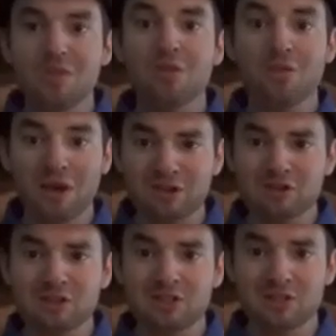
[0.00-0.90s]

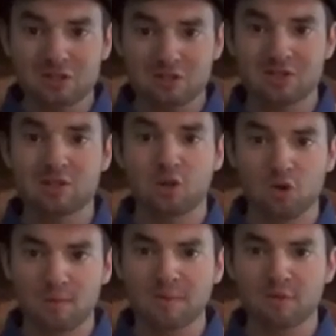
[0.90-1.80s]
Thanks, this is an
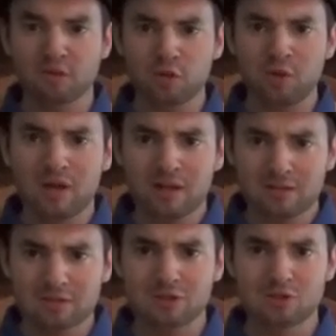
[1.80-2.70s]
O.M.M review.
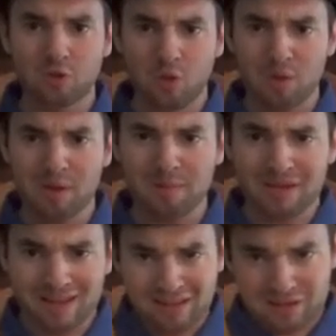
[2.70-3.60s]
This is O.M.M
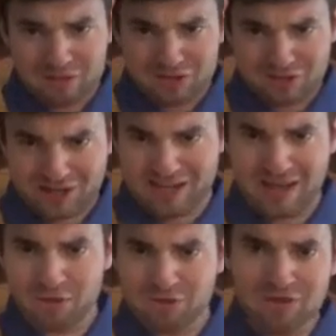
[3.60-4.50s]
signing
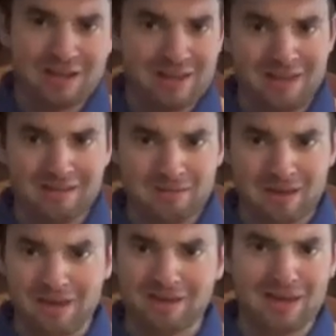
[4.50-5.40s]
out,
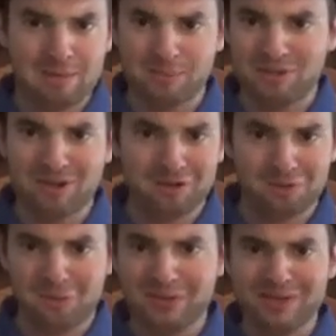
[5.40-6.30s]
and happy
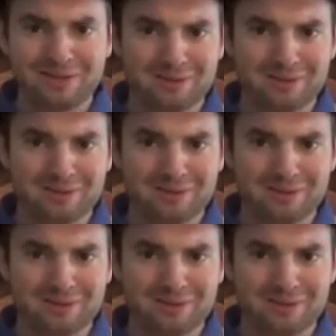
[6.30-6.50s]
Halloween.